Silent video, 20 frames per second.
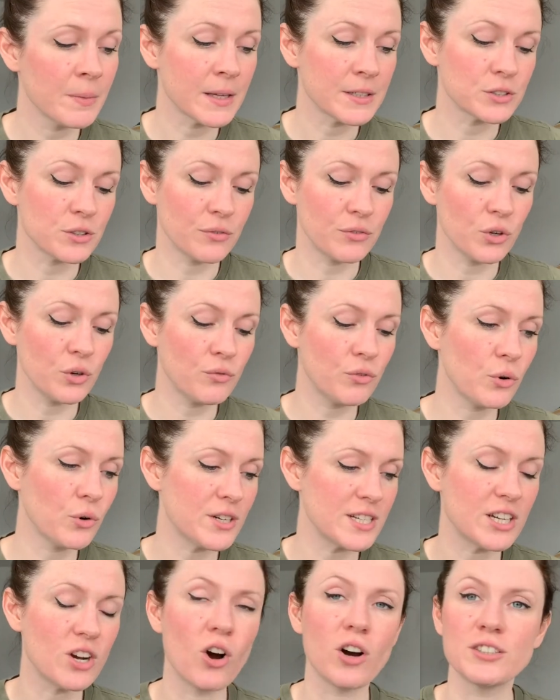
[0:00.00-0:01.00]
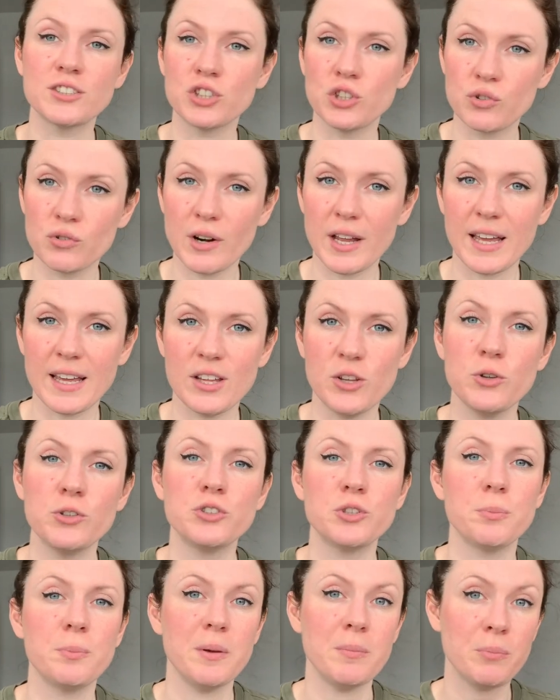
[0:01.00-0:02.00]
So if you've already got a degree, you
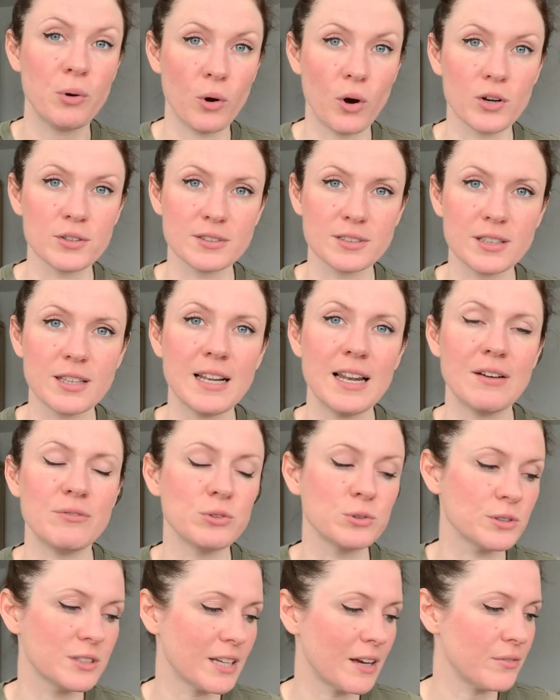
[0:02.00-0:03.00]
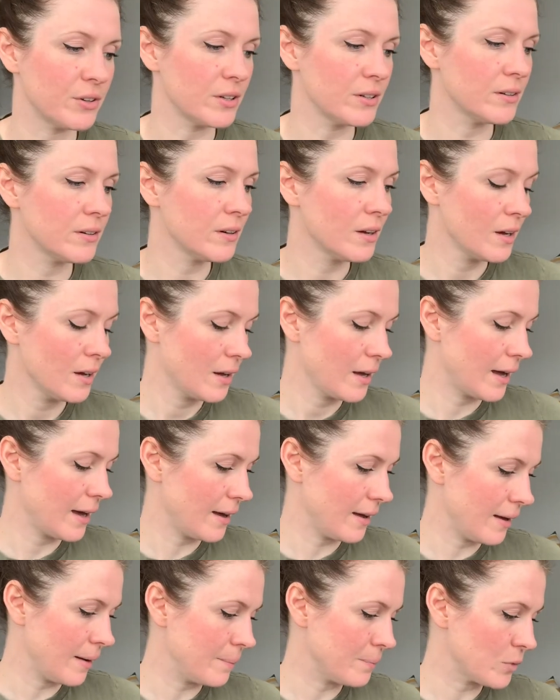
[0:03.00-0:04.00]
should be put onto the level seven
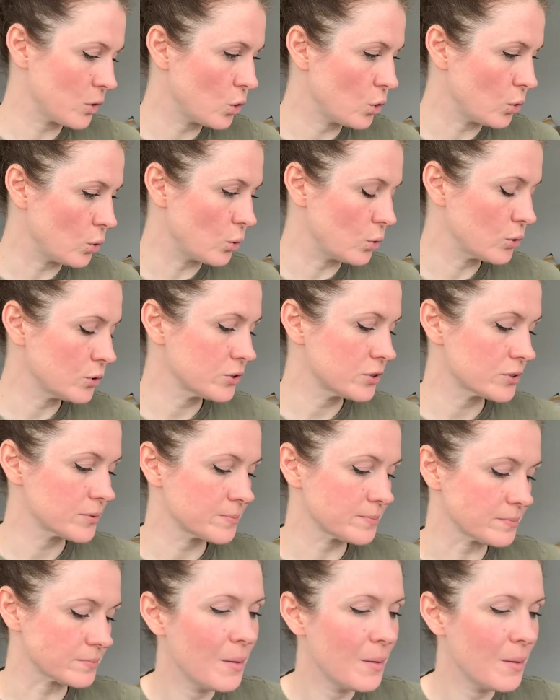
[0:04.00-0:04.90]
um, course.